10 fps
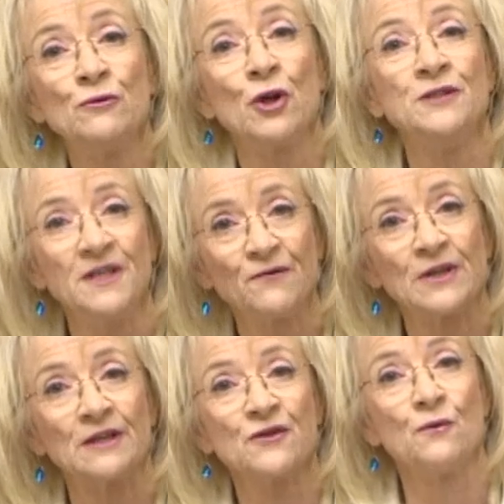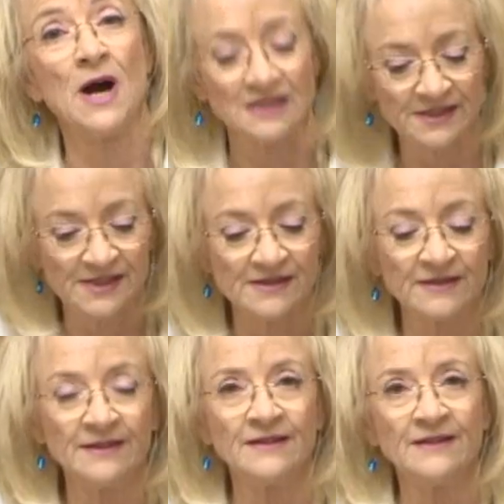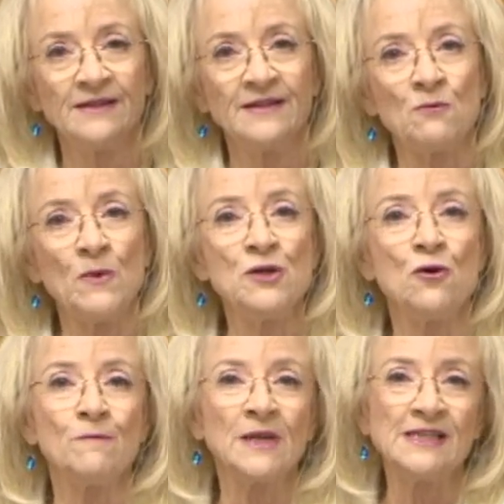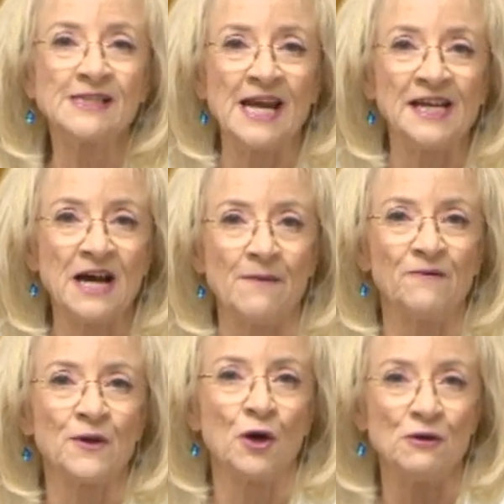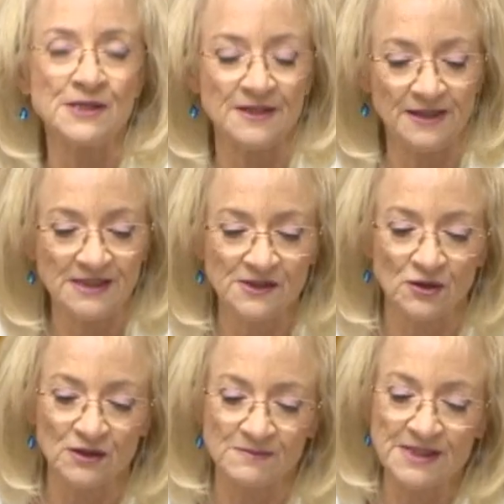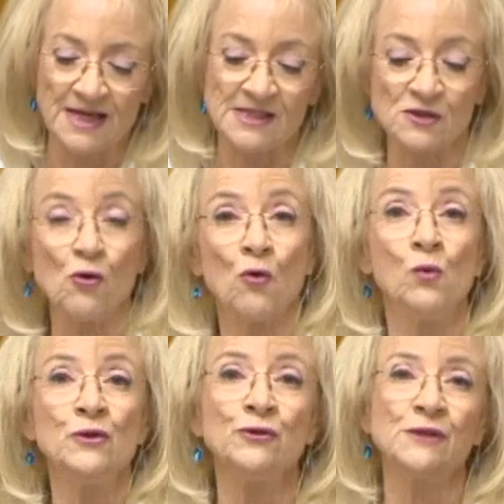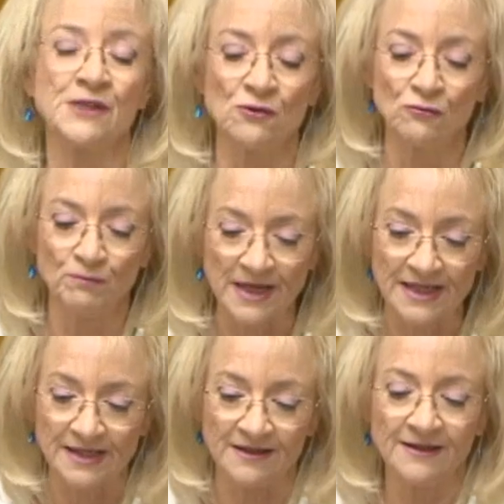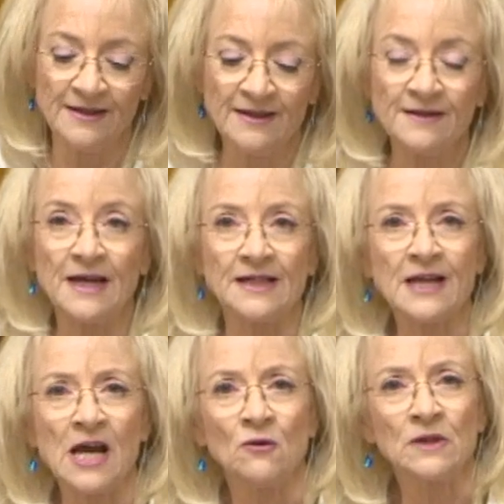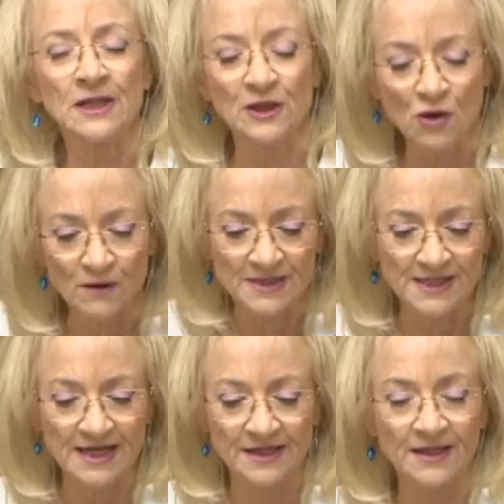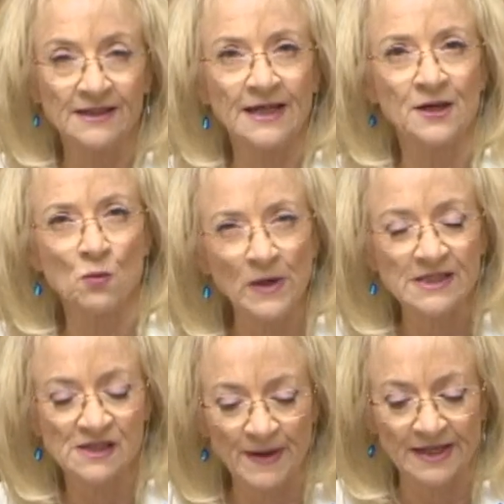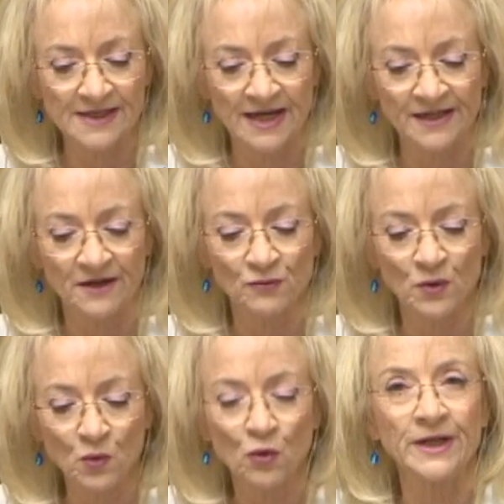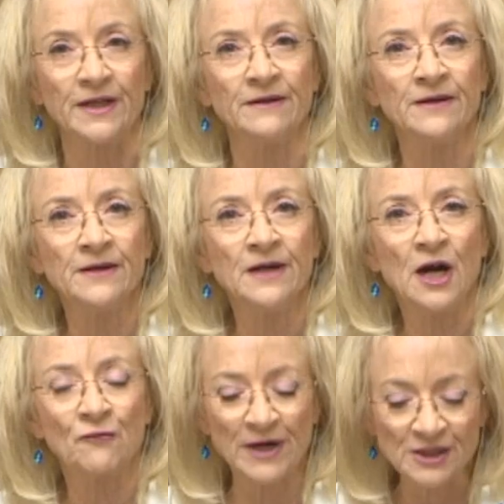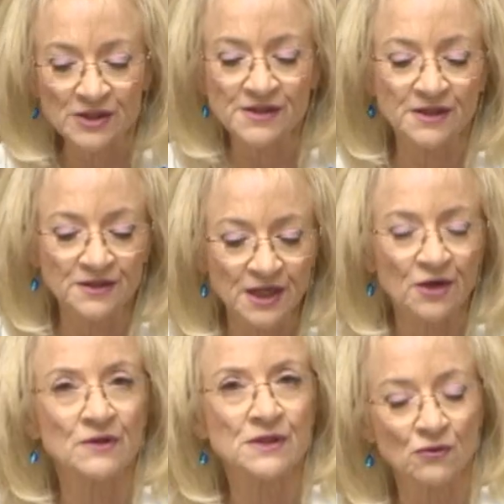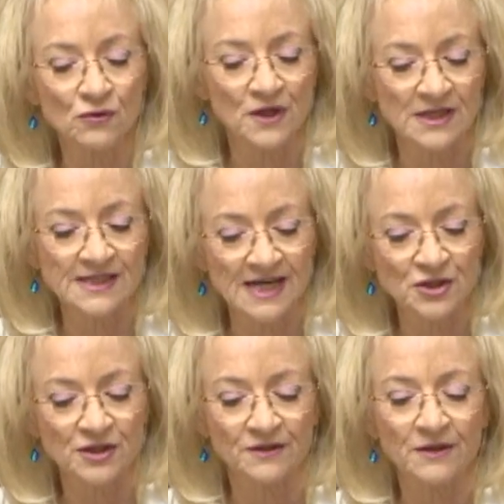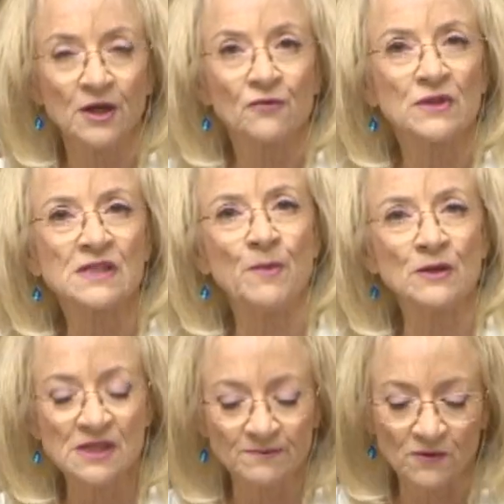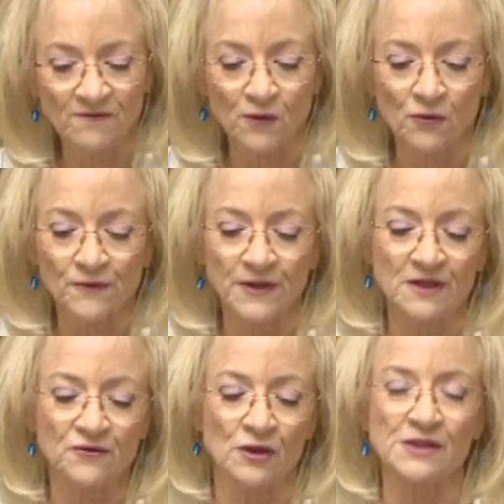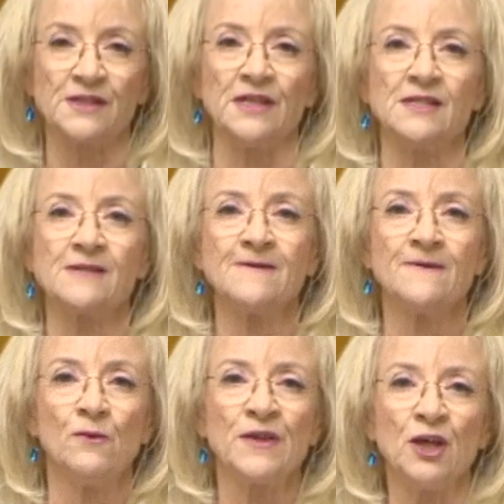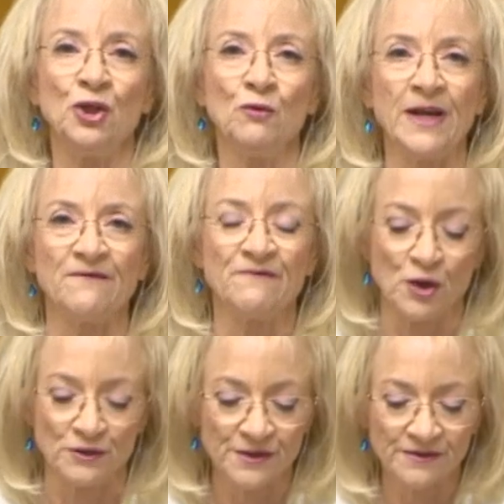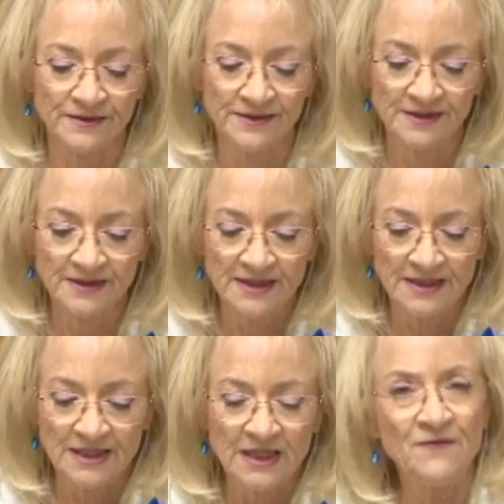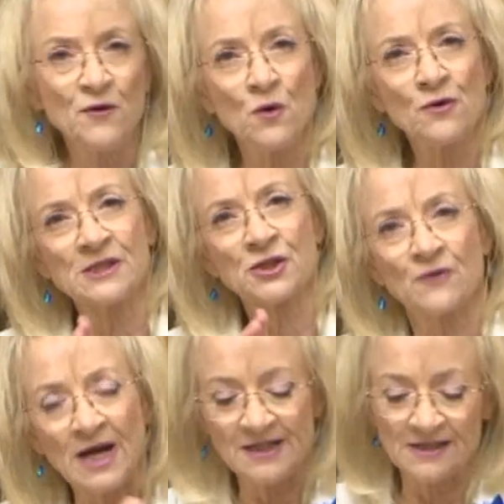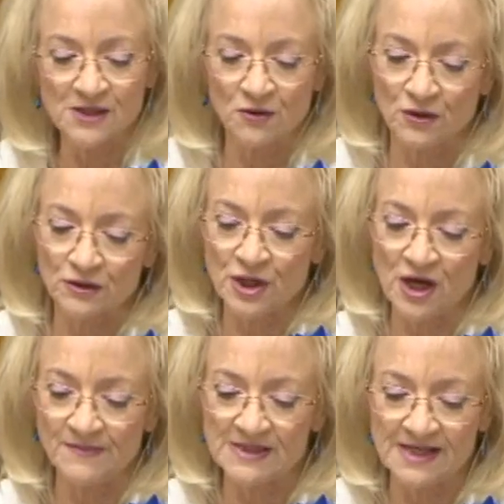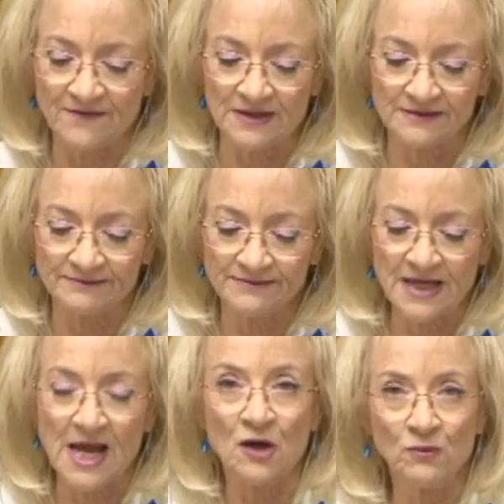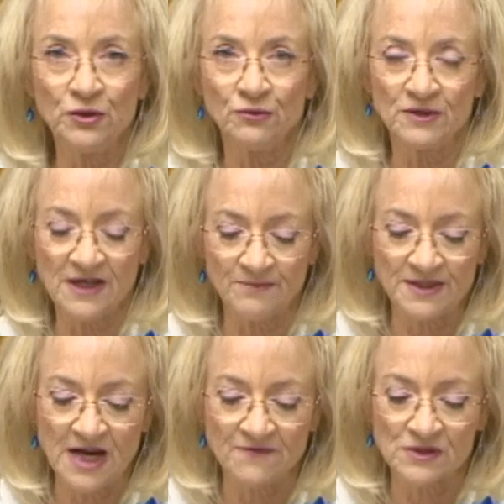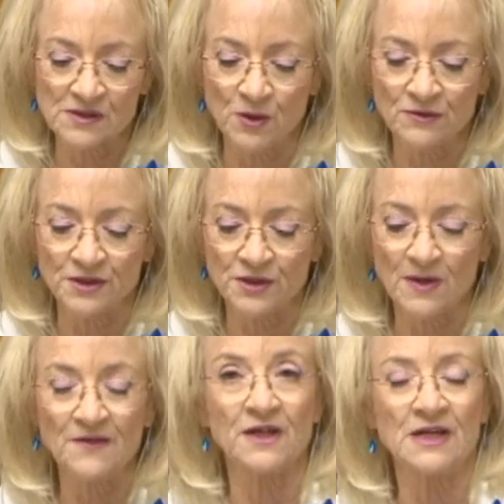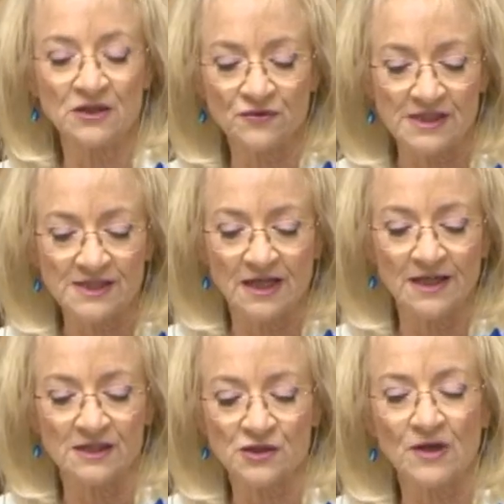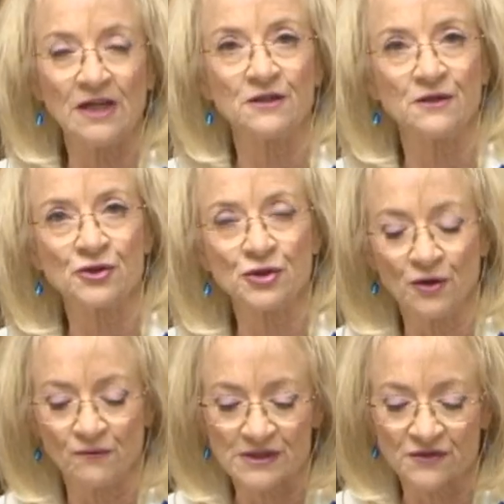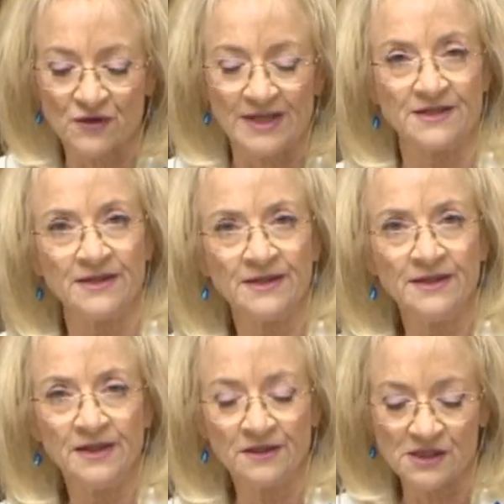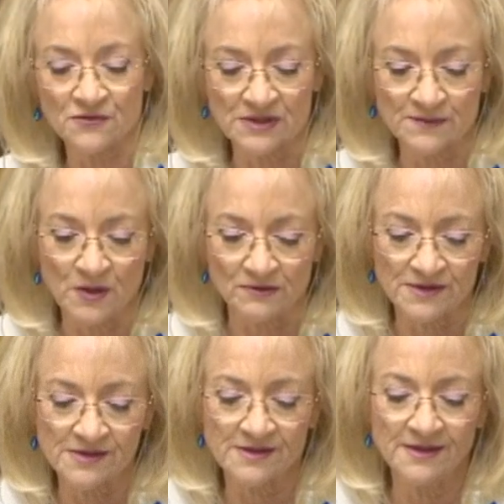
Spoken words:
no different to us, and we normally stand up for those in these circumstances, or would you still be that cowardly commentator and a weak spectator rewarding a registered terrorist organisation responsible for the atrocities with a UN vote? If it were Australians on October 7, how would your government have responded to other countries telling Australia to show restraint in its response?